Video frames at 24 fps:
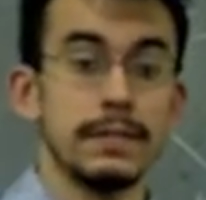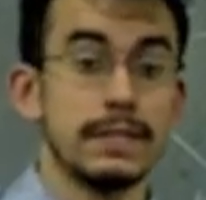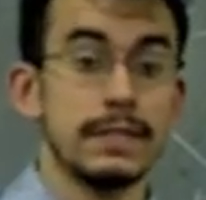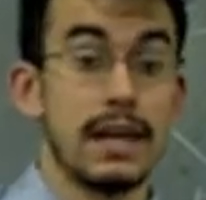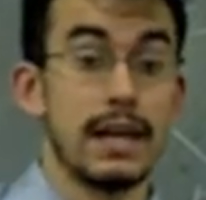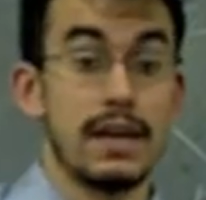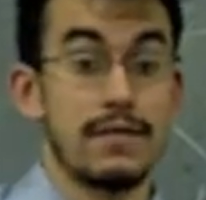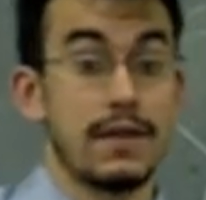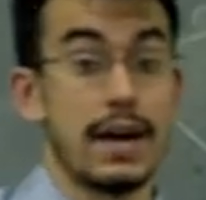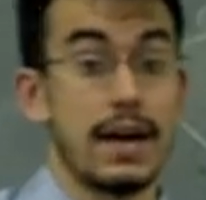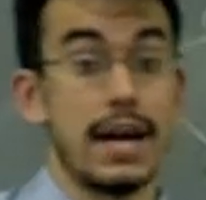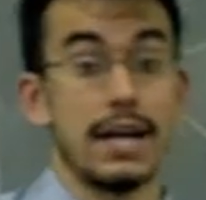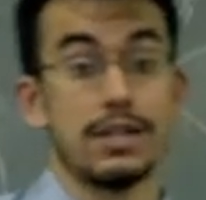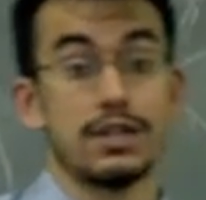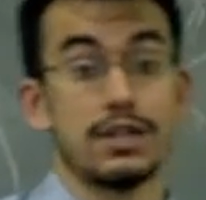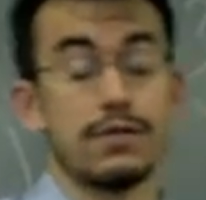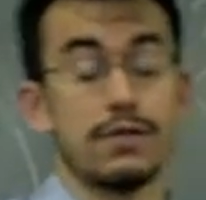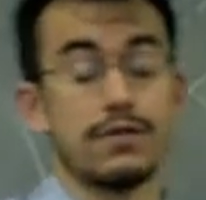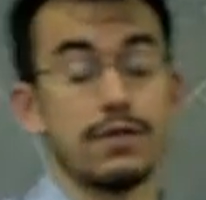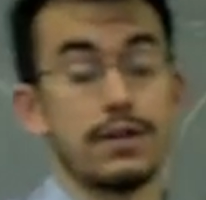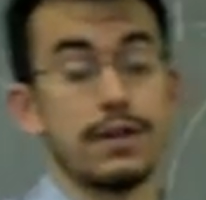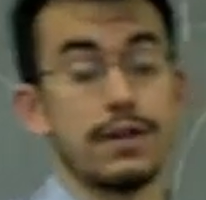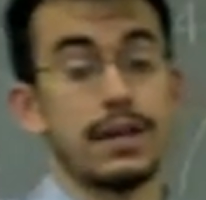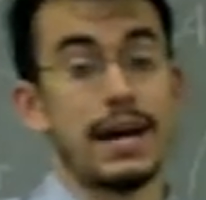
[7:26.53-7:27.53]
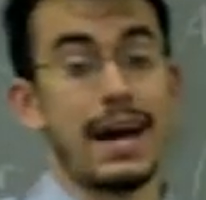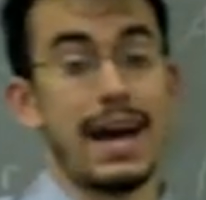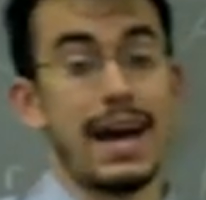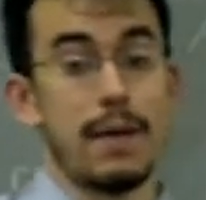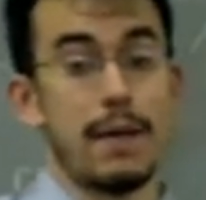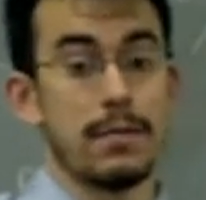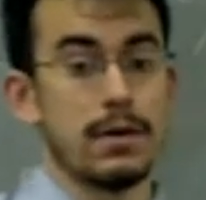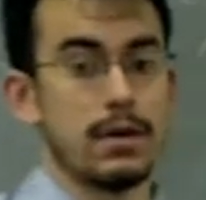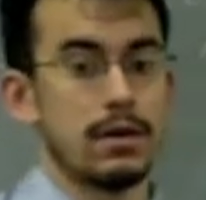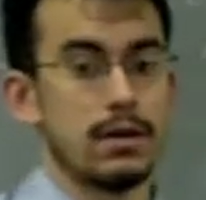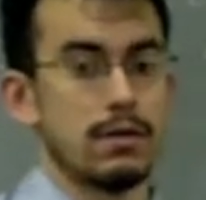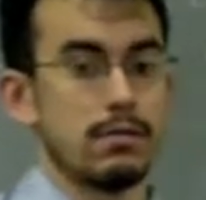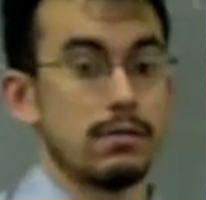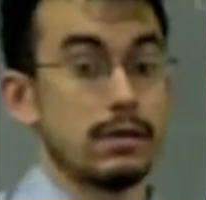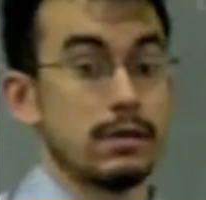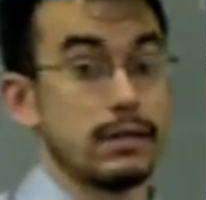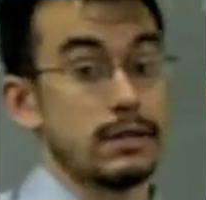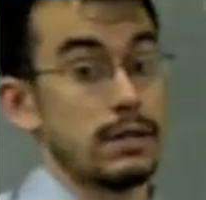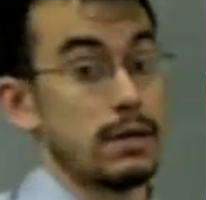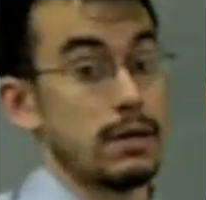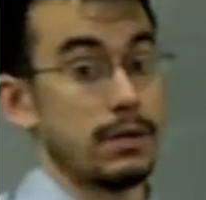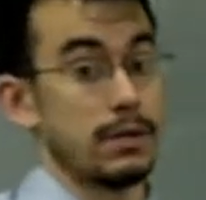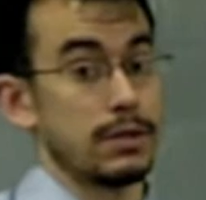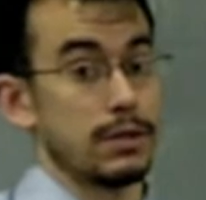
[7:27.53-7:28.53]
If I ask you for the diameter, well, it's
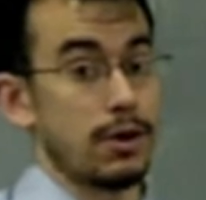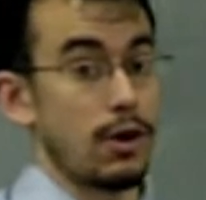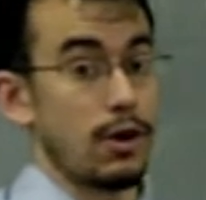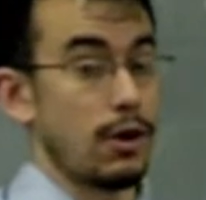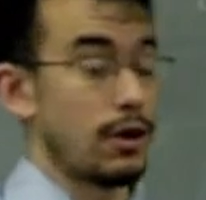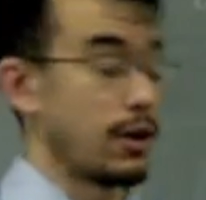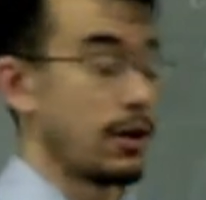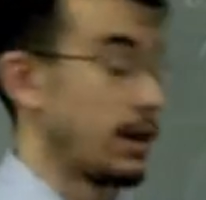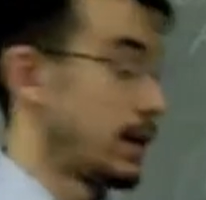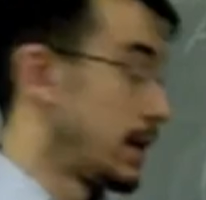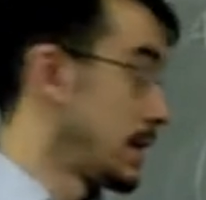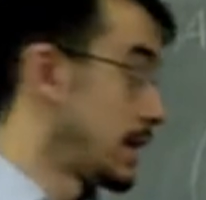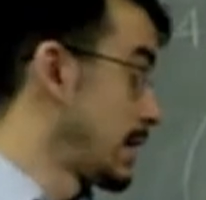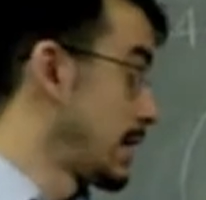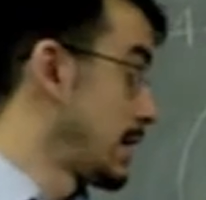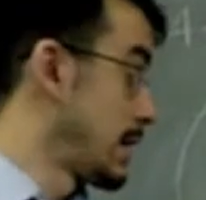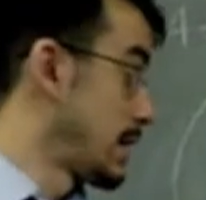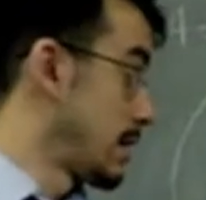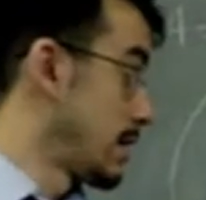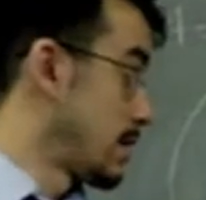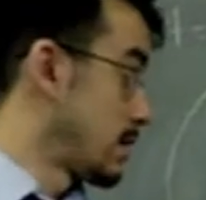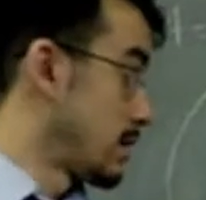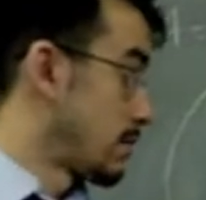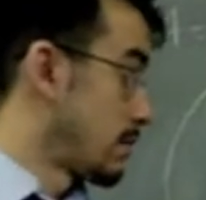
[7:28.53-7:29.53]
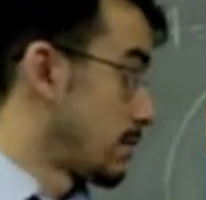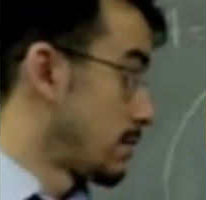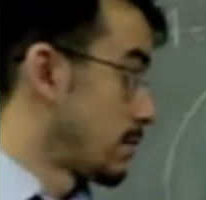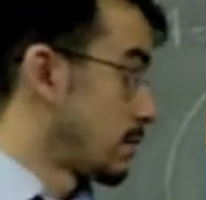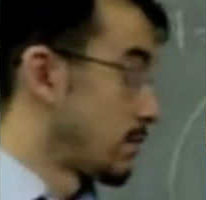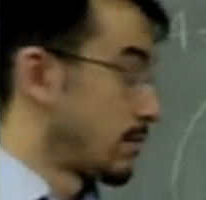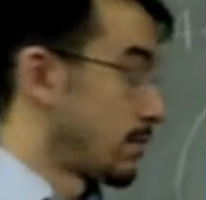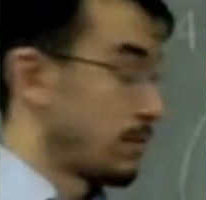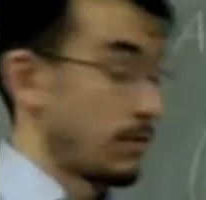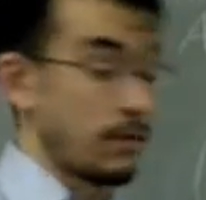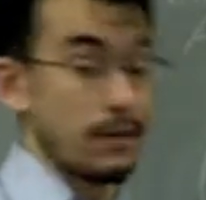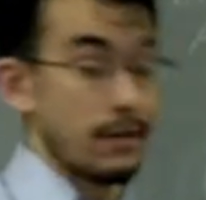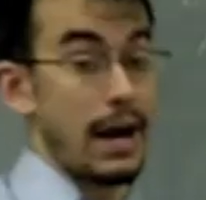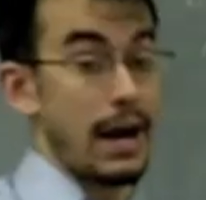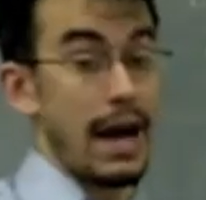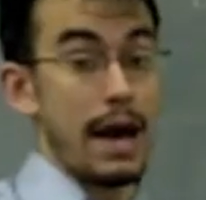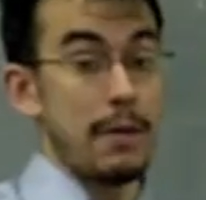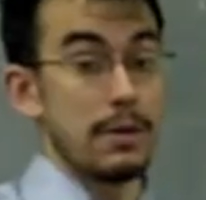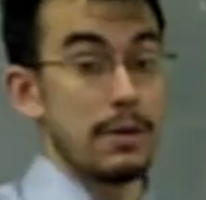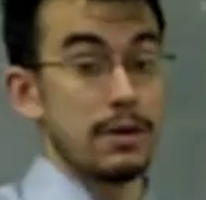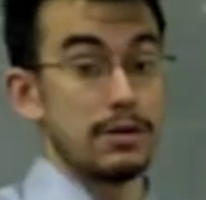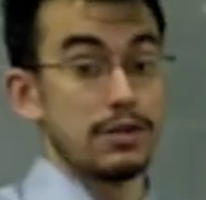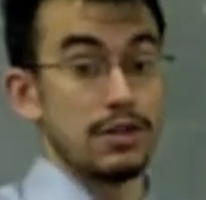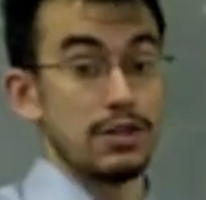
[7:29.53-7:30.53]
not much harder. The
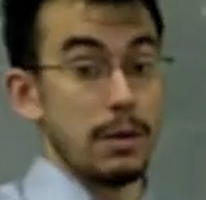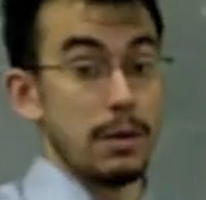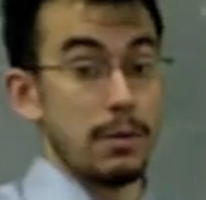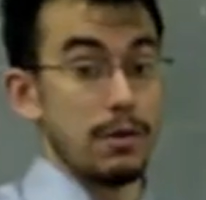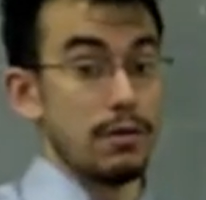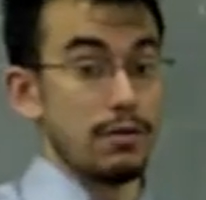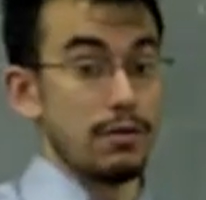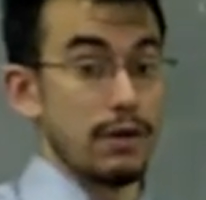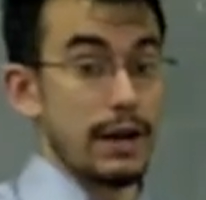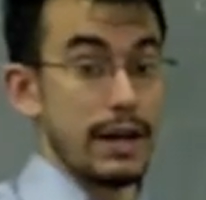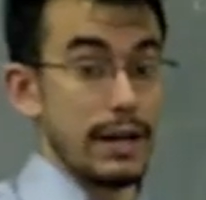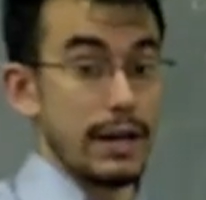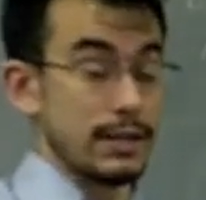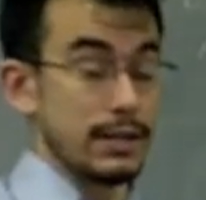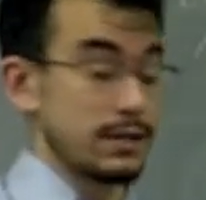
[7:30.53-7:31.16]
diameter is double the radius.